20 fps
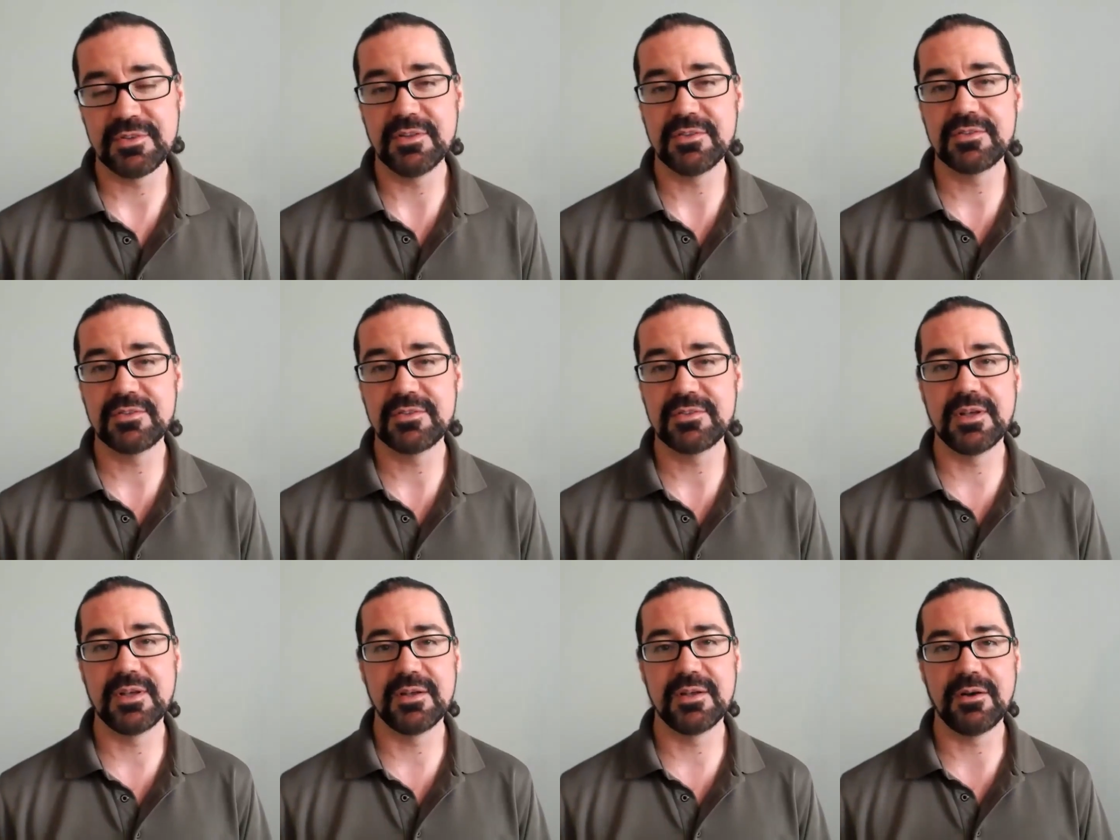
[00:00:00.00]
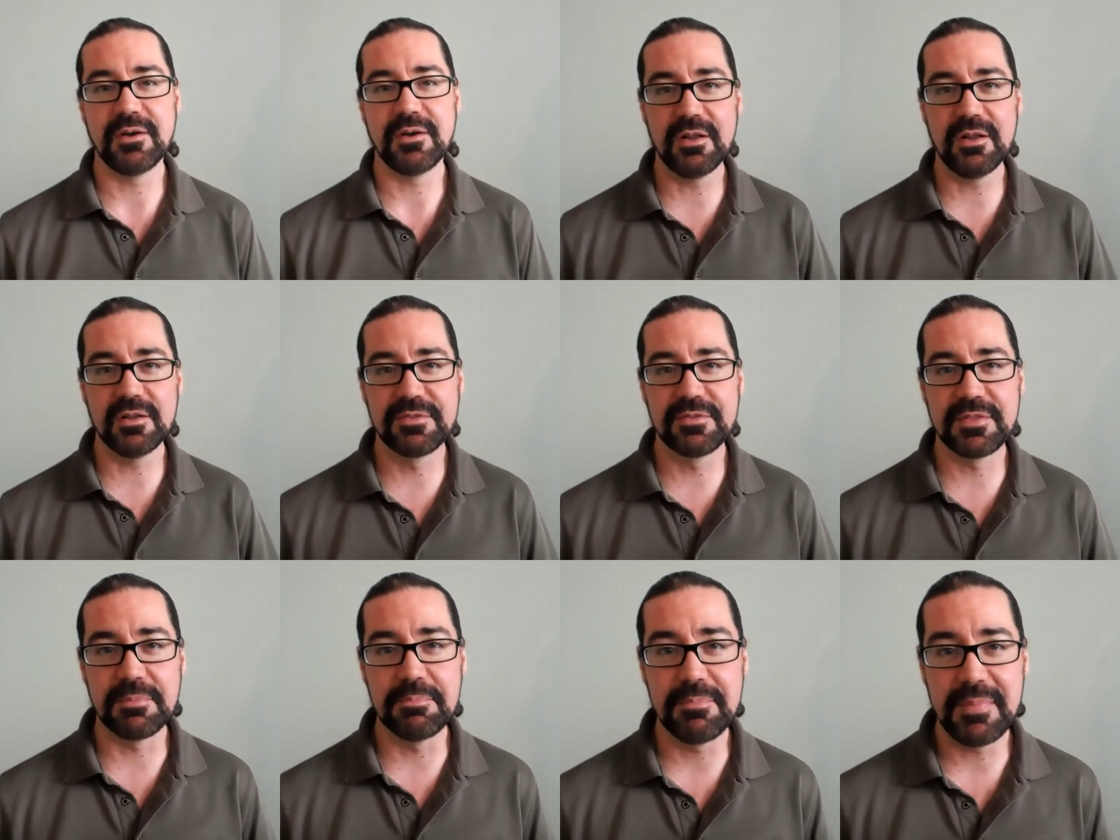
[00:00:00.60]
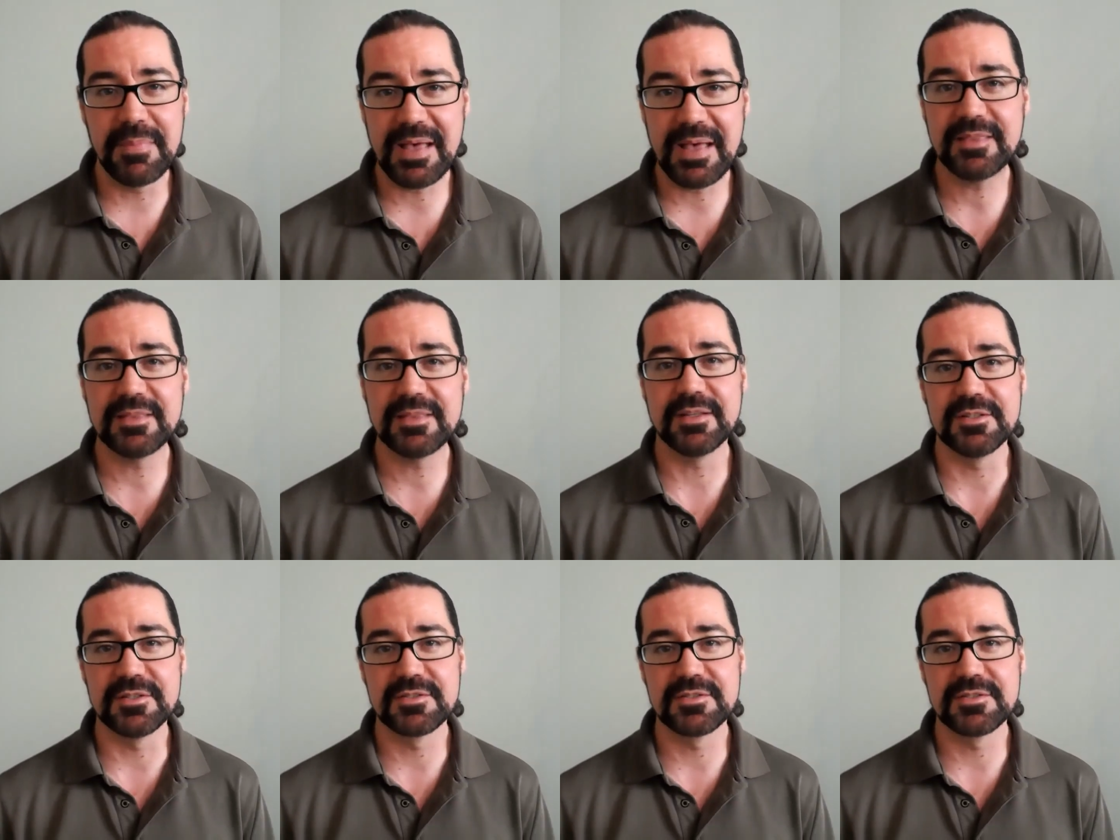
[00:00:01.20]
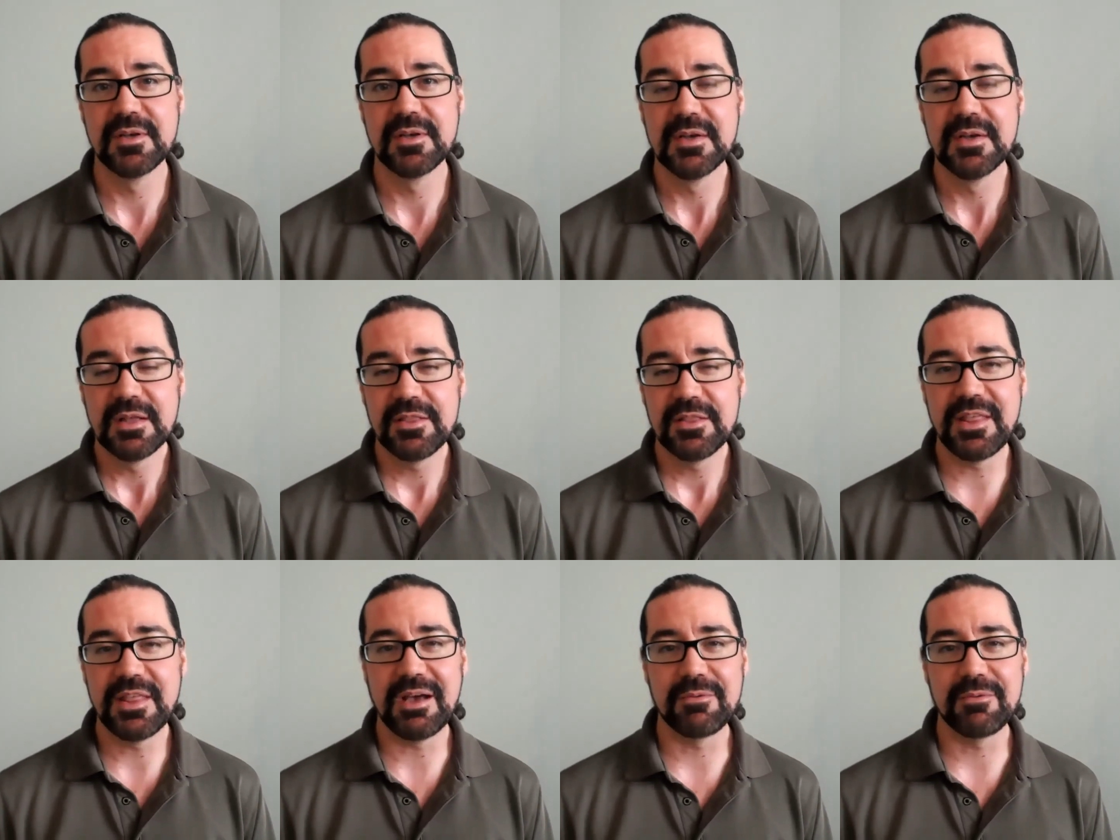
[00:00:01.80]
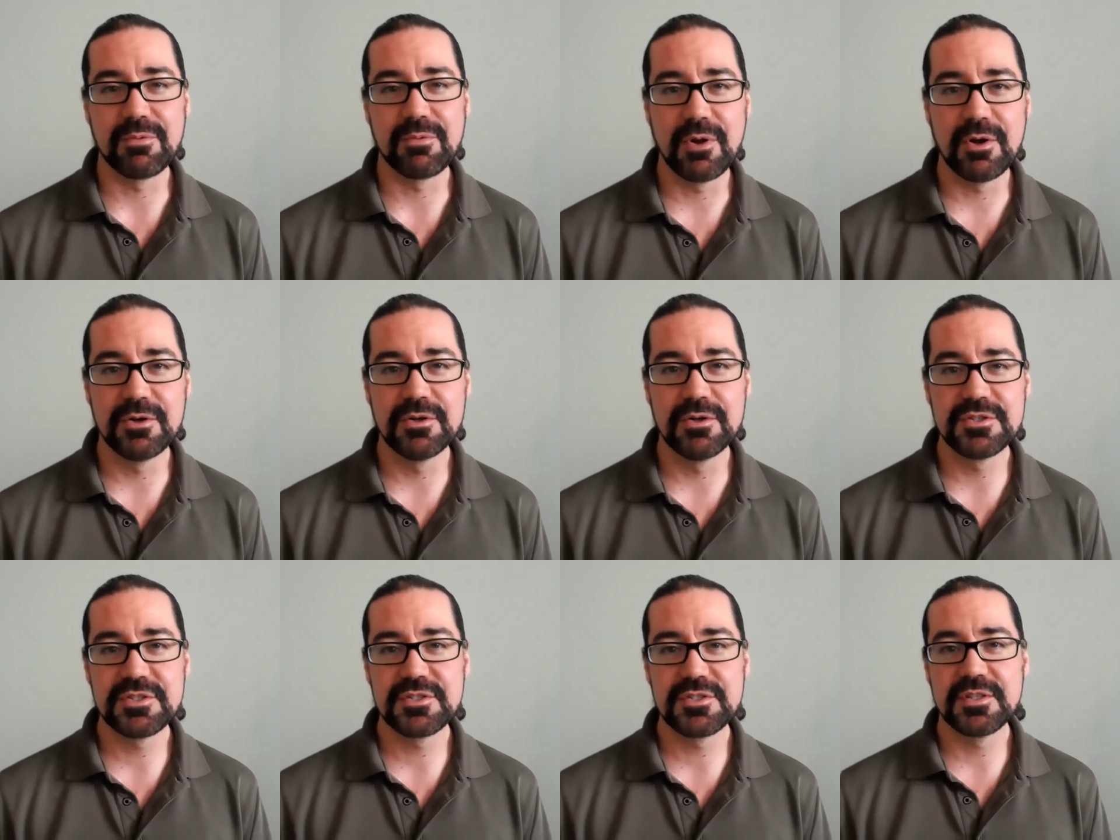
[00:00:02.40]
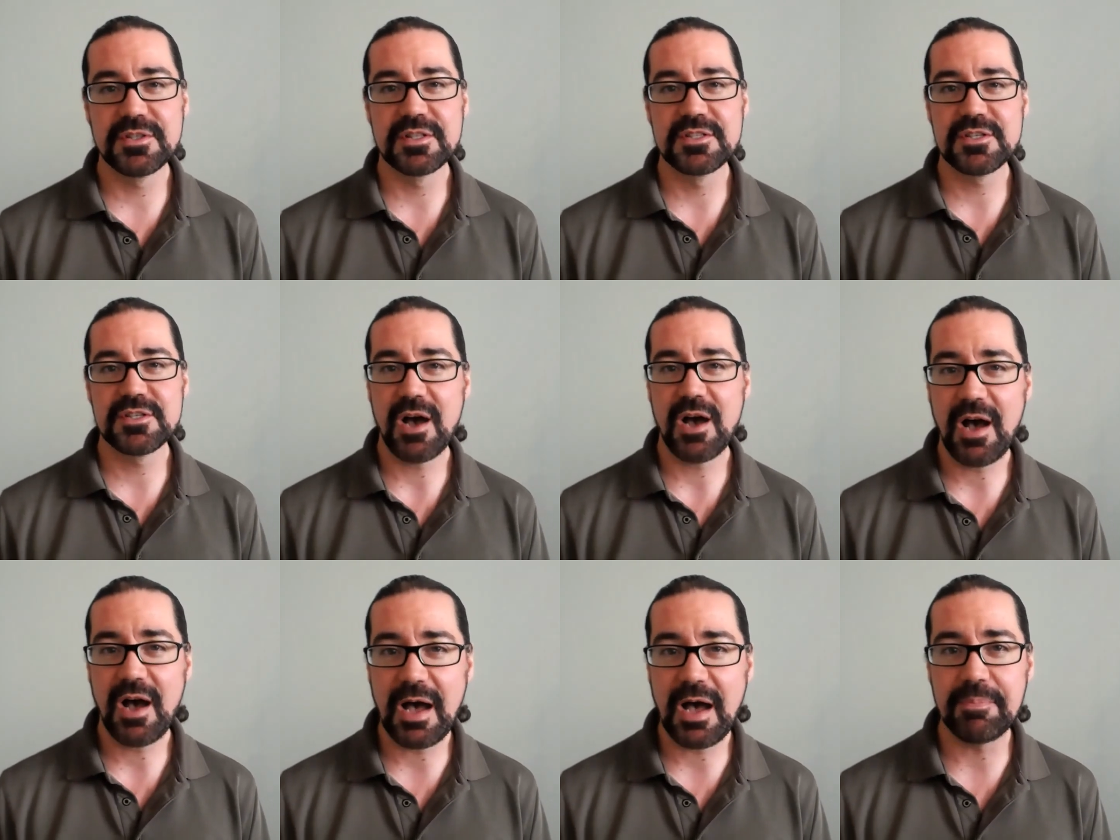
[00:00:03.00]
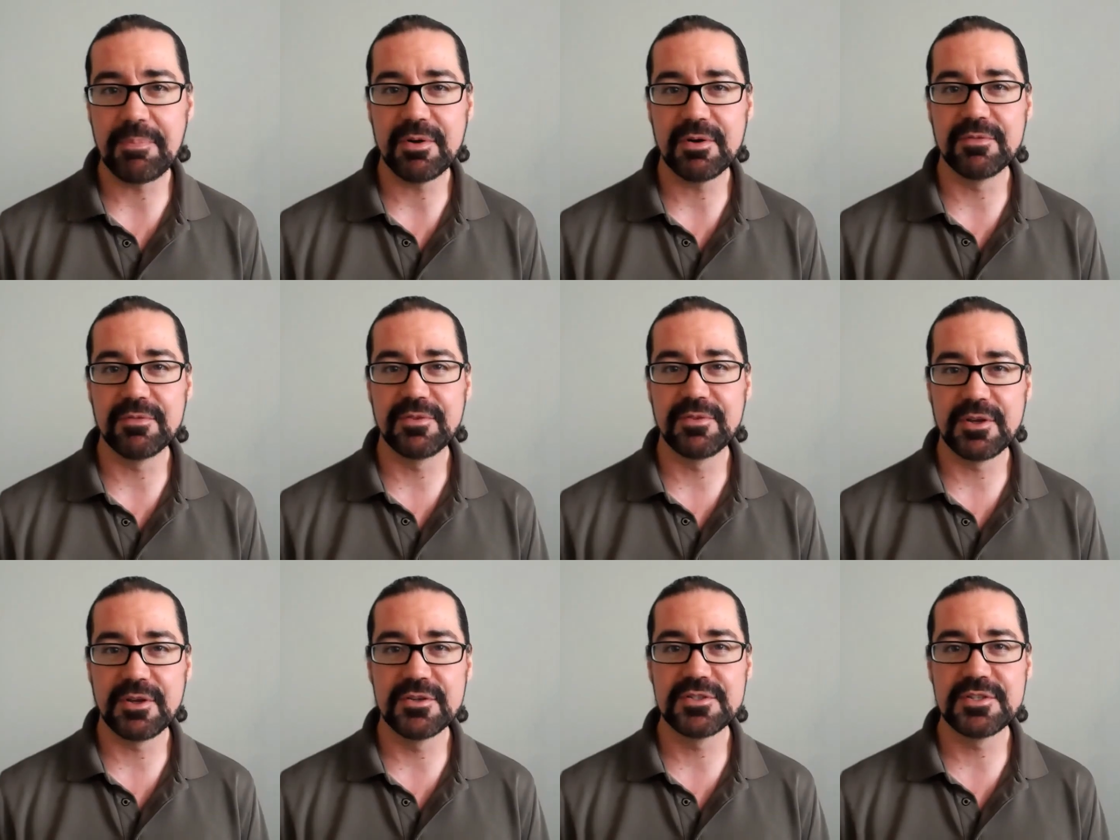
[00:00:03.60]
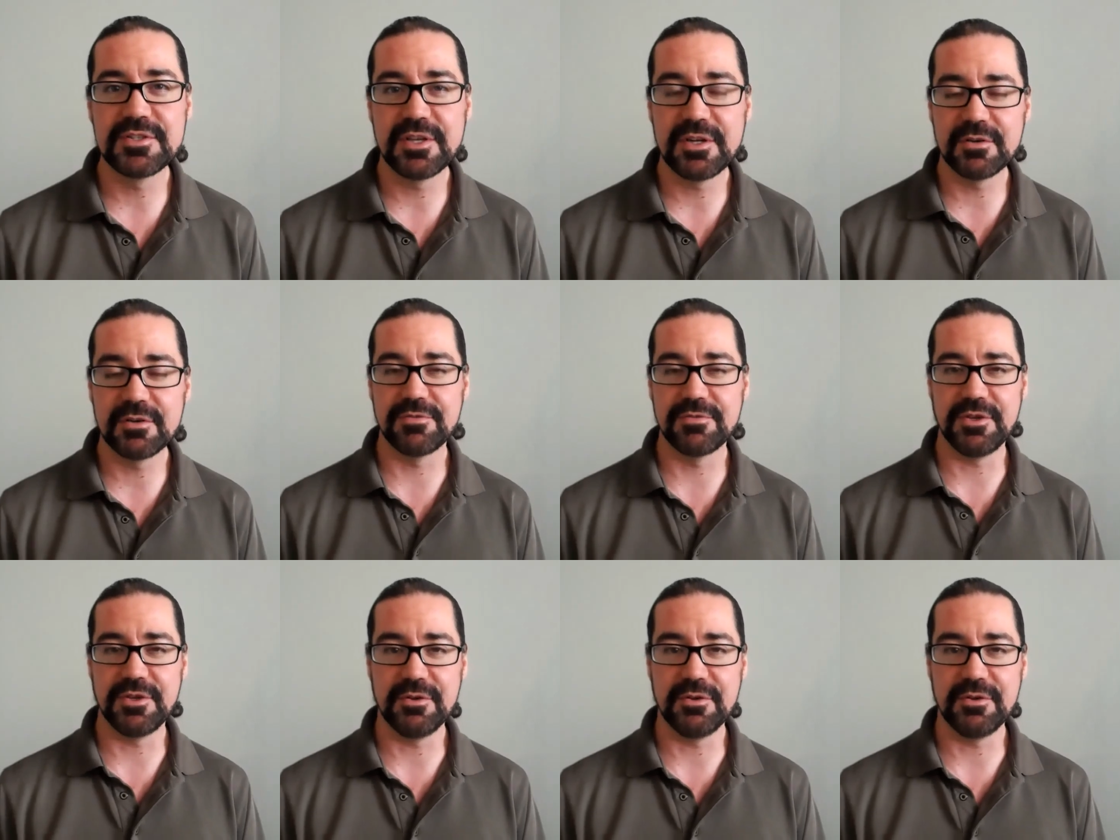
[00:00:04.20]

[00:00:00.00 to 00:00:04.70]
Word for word: all of the methods that rose to the top of those interviews